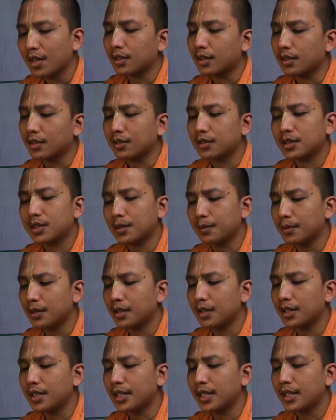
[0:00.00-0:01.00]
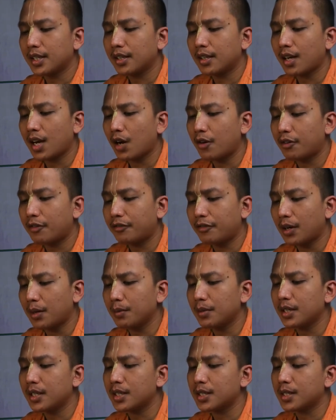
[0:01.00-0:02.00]
Similarly, our
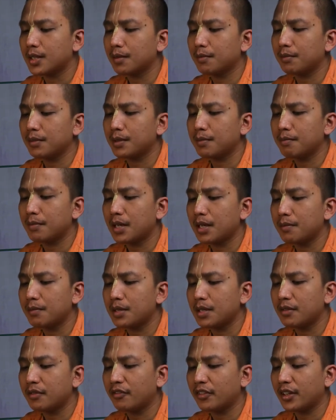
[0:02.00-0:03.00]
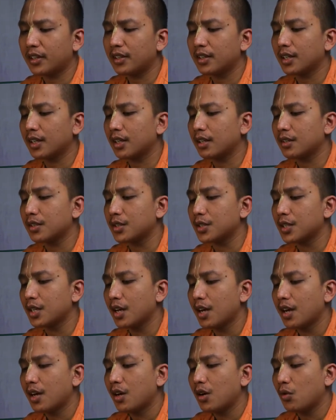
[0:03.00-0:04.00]
family assembly may be very nice
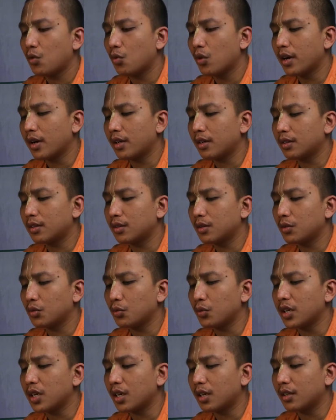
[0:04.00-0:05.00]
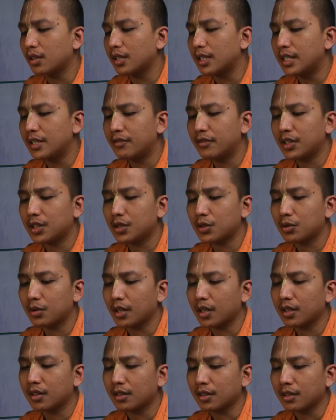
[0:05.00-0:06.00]
while we are living
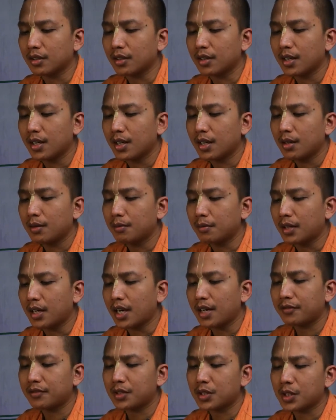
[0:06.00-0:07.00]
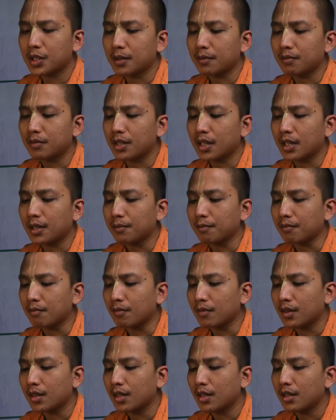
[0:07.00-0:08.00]
together, but after some time,
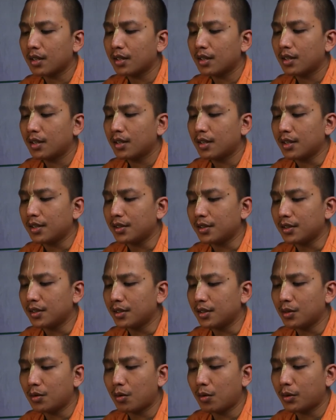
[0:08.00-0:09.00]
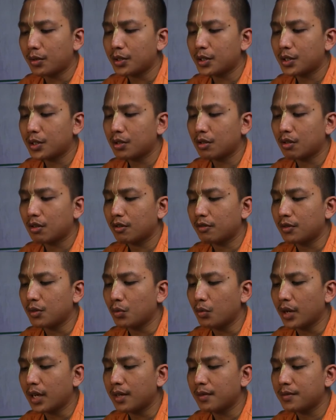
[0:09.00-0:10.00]
in the course of the
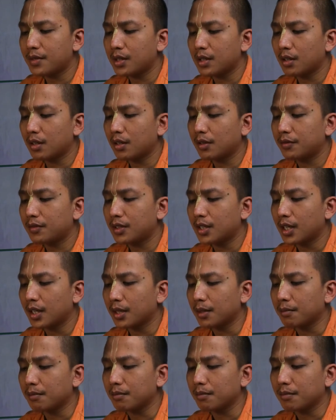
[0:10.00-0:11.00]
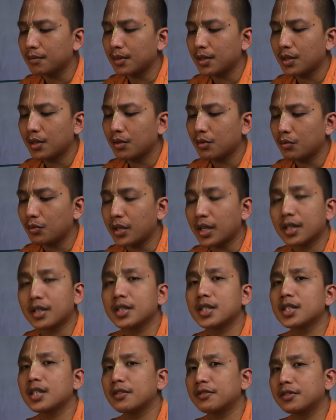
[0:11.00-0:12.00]
waves of time, we are
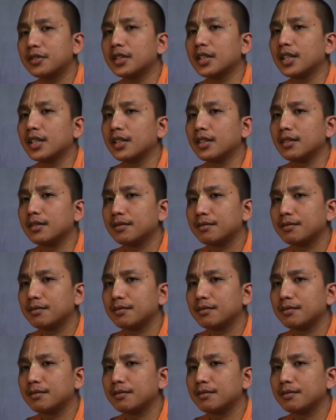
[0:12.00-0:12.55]
separated."